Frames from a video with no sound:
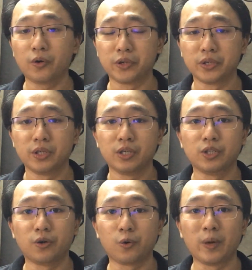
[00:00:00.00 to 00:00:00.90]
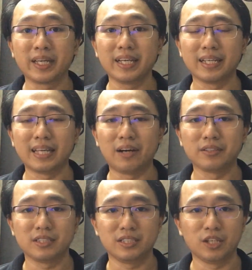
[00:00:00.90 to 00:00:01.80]
Or you're a working
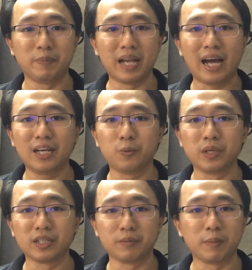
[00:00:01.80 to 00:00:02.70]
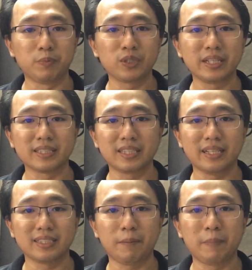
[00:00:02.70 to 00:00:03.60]
adult, you've been hard at work, you've been putting
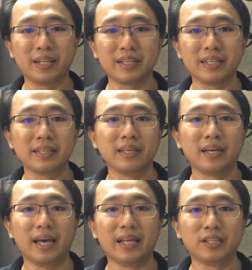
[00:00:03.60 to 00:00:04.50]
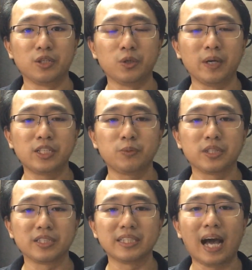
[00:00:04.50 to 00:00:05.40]
aside some money, and you actually
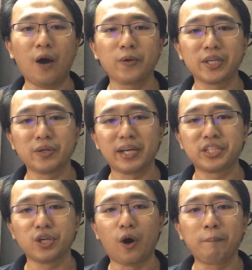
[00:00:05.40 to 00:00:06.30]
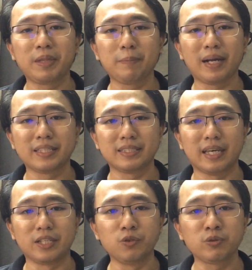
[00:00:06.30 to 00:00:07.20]
want to see how can you actually optimize
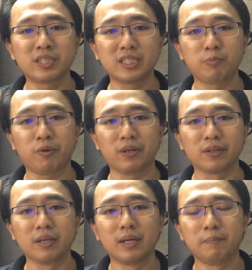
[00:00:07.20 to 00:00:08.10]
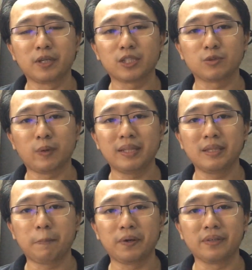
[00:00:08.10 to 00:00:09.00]
and use this period, because
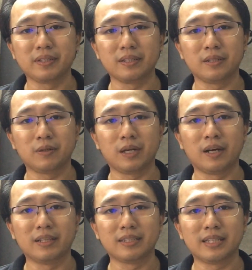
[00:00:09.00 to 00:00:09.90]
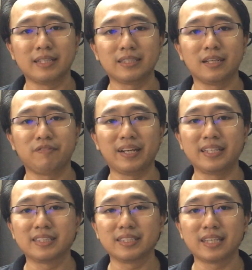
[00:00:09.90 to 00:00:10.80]
when the period that
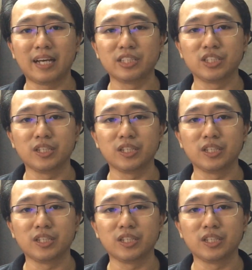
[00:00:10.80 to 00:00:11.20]
finances are